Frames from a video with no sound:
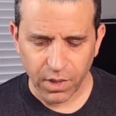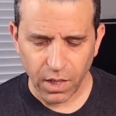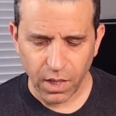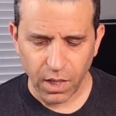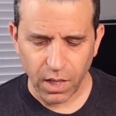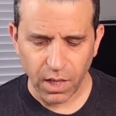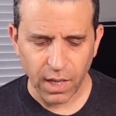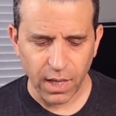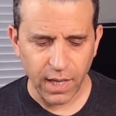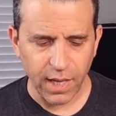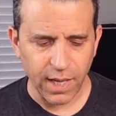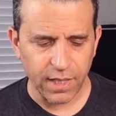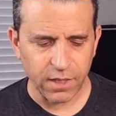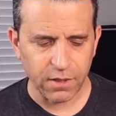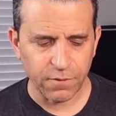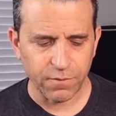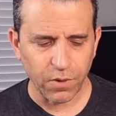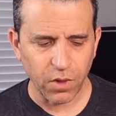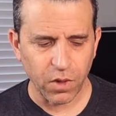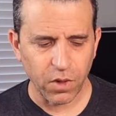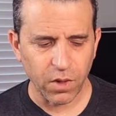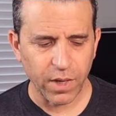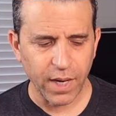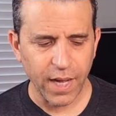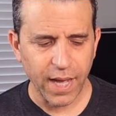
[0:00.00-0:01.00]
Uh, as
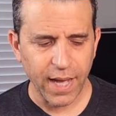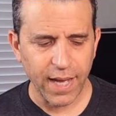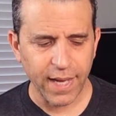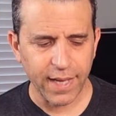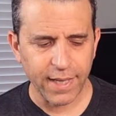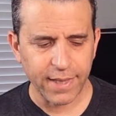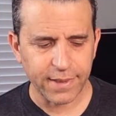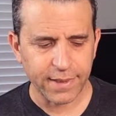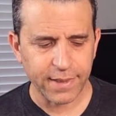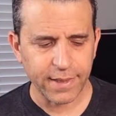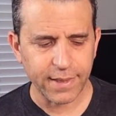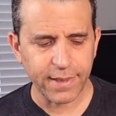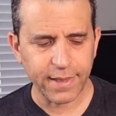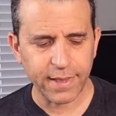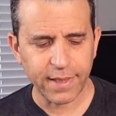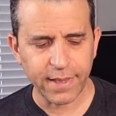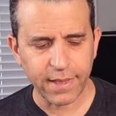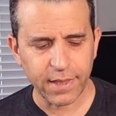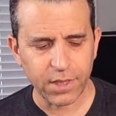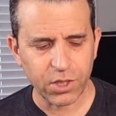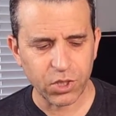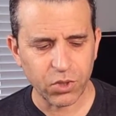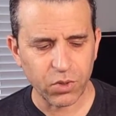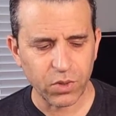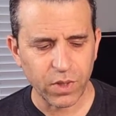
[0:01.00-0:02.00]
far as
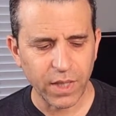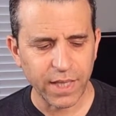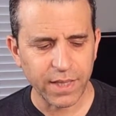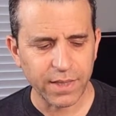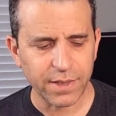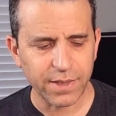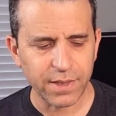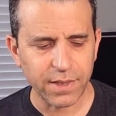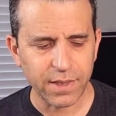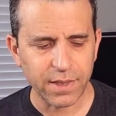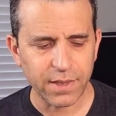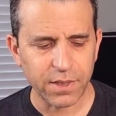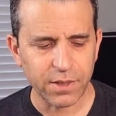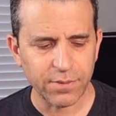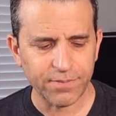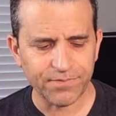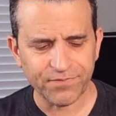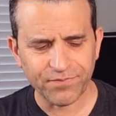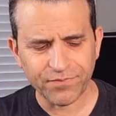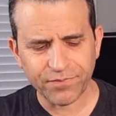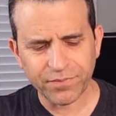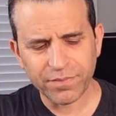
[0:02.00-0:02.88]
the shoelaces,